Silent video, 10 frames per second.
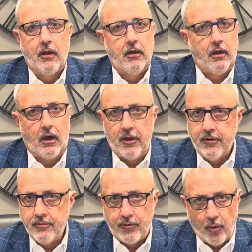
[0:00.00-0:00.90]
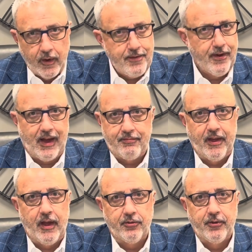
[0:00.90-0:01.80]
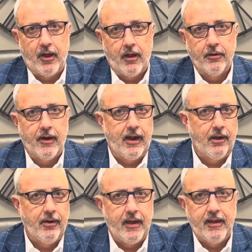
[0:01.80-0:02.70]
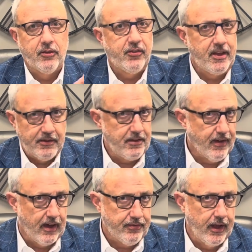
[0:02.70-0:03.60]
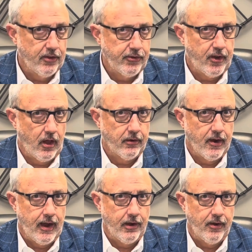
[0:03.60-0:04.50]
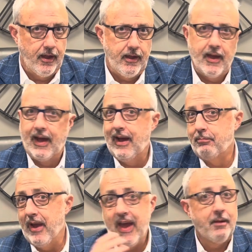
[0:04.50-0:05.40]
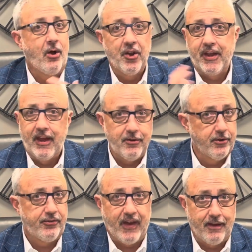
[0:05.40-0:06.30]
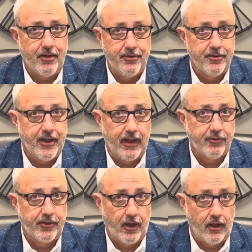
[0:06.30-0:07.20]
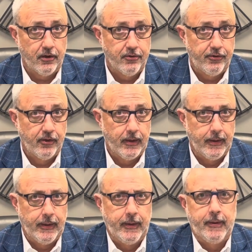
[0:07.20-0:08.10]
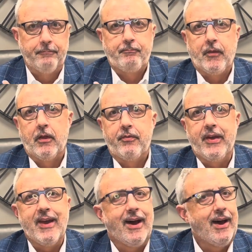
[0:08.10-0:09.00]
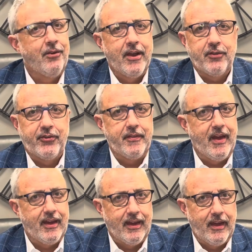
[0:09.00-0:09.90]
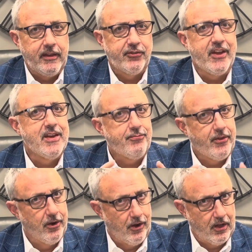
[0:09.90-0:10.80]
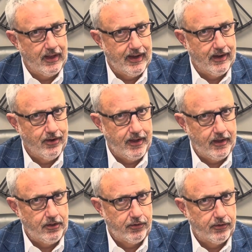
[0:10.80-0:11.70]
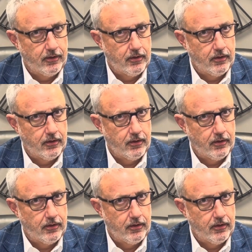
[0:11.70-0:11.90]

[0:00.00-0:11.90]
$125,000 IRA, and a $75,000 IRA. I add them all together, it's $500,000. The IRS in that case, if they're all IRAs,